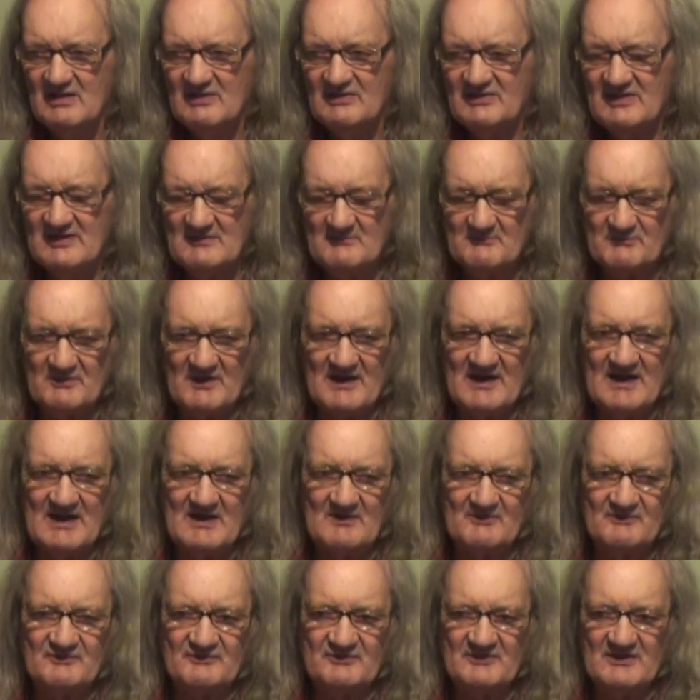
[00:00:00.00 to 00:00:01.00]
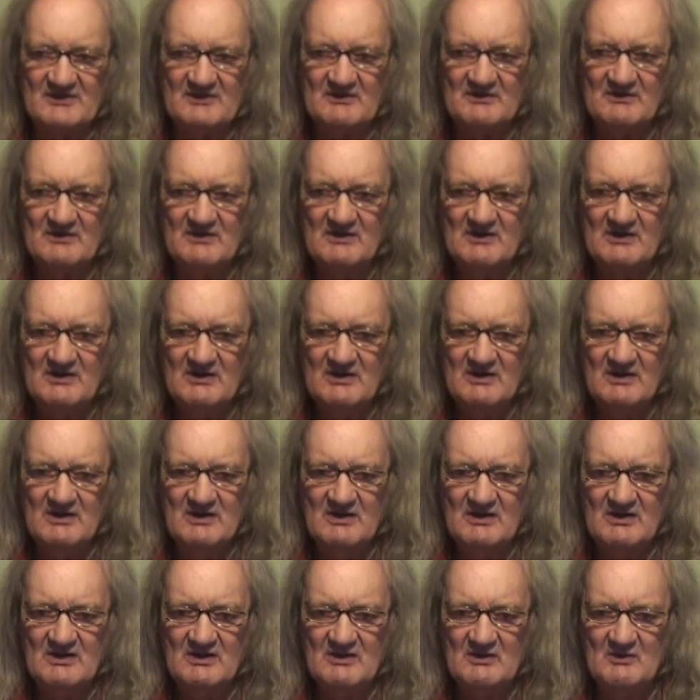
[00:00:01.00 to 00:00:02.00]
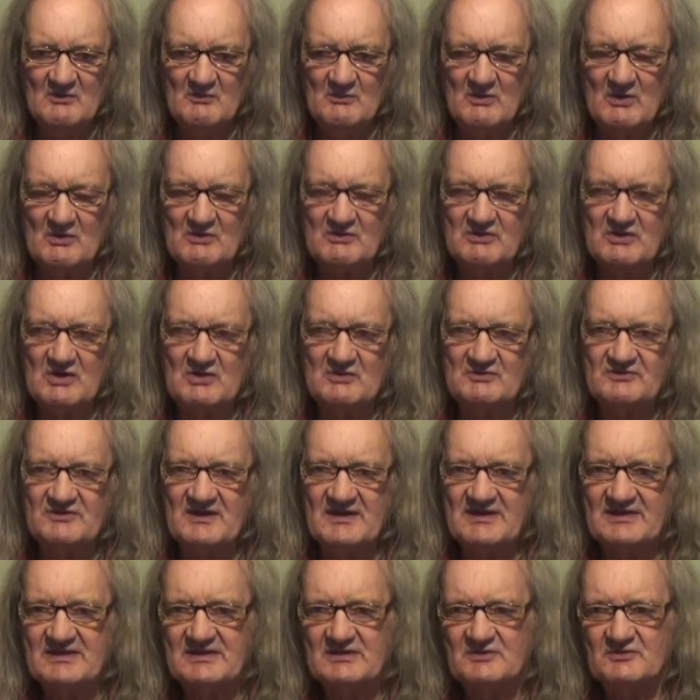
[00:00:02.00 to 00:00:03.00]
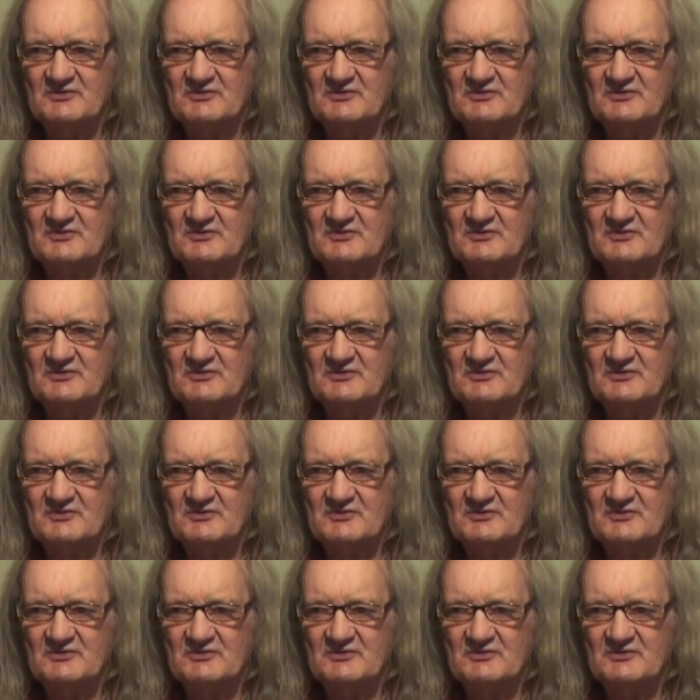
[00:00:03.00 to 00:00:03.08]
Then perhaps they won't go taking